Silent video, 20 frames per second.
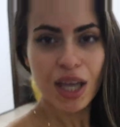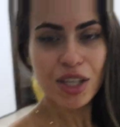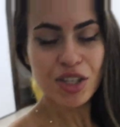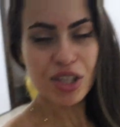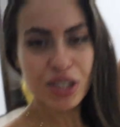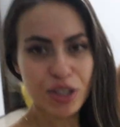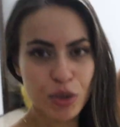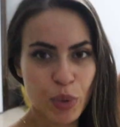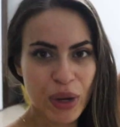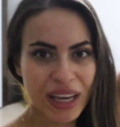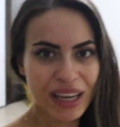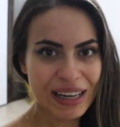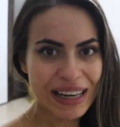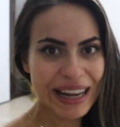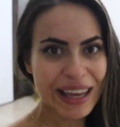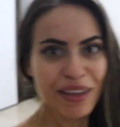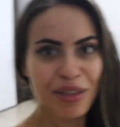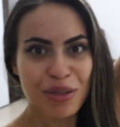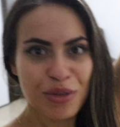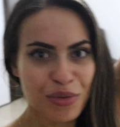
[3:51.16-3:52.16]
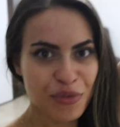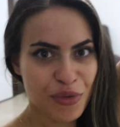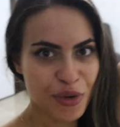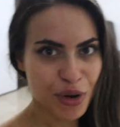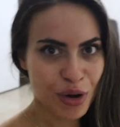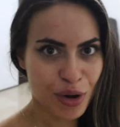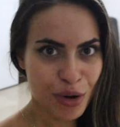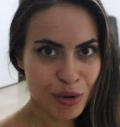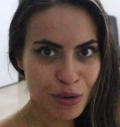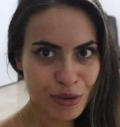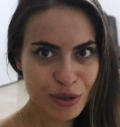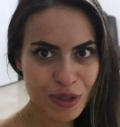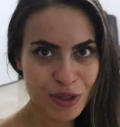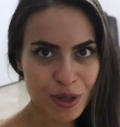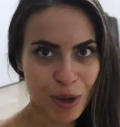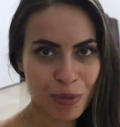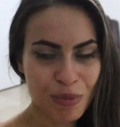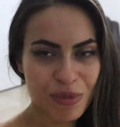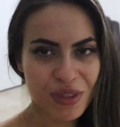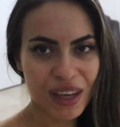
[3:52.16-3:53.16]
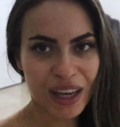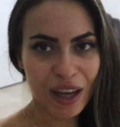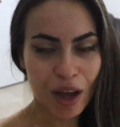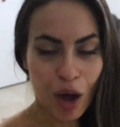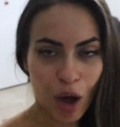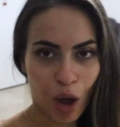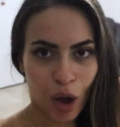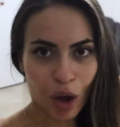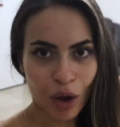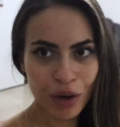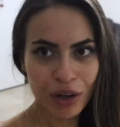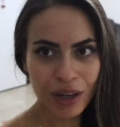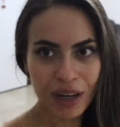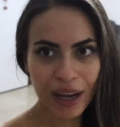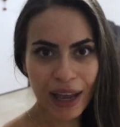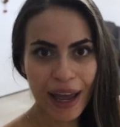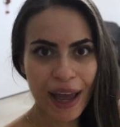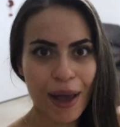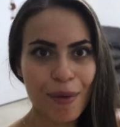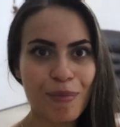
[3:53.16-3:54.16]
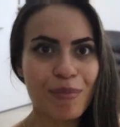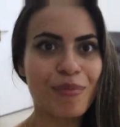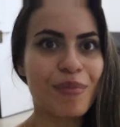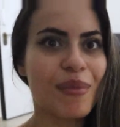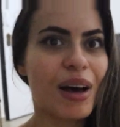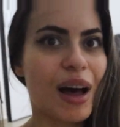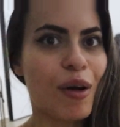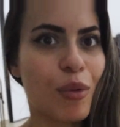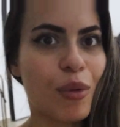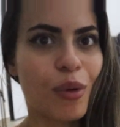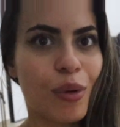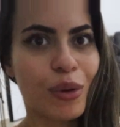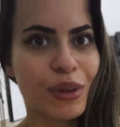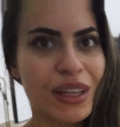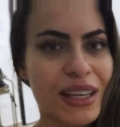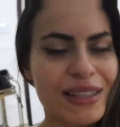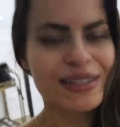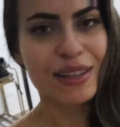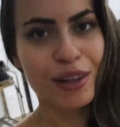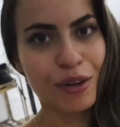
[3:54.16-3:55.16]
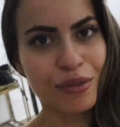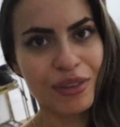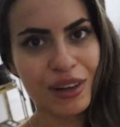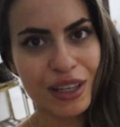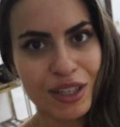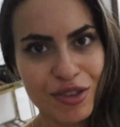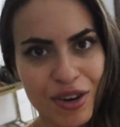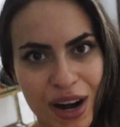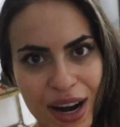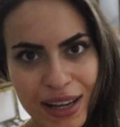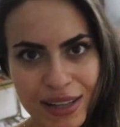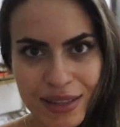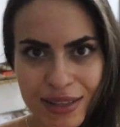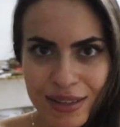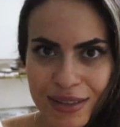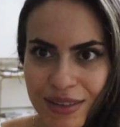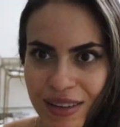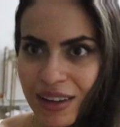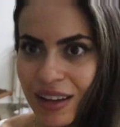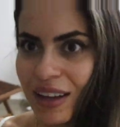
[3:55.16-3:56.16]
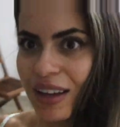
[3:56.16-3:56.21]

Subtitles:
Just quickly threw something on. I wore this lovely dress